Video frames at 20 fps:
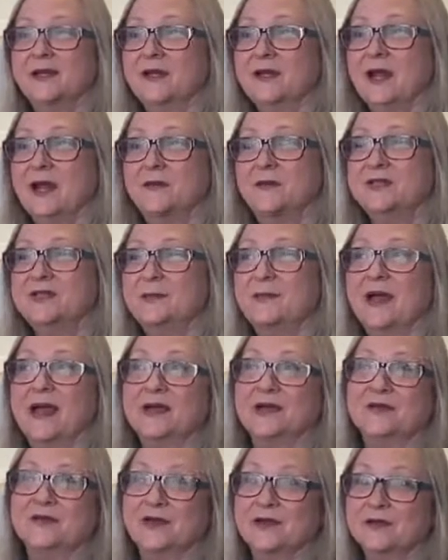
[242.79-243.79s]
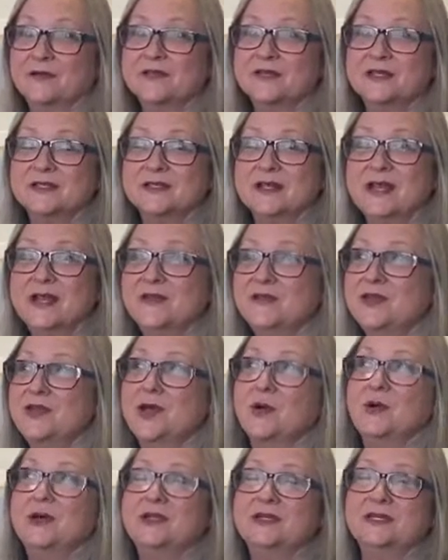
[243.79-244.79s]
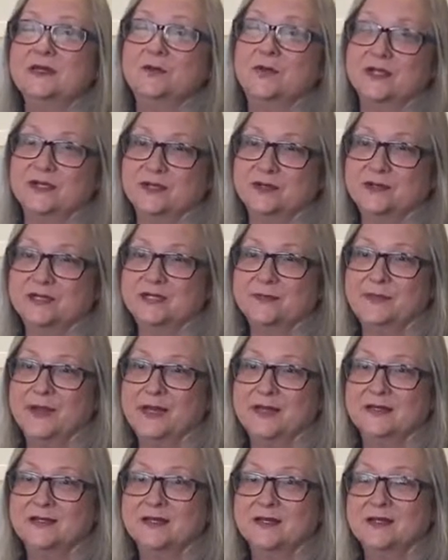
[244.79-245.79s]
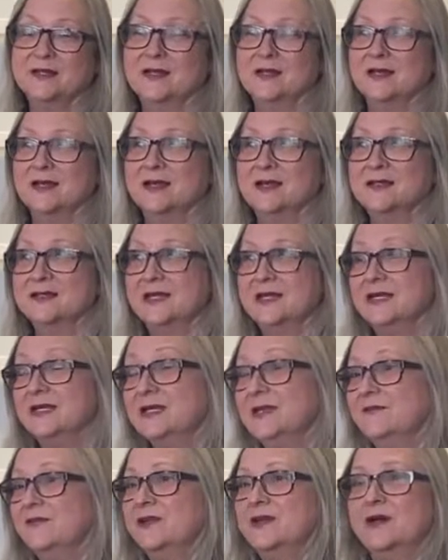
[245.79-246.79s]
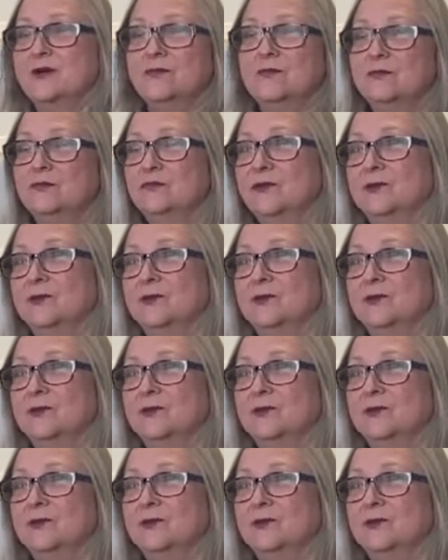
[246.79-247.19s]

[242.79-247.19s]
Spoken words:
I was a bag of nerves because I had no idea what to expect. Like I said, I didn't even know,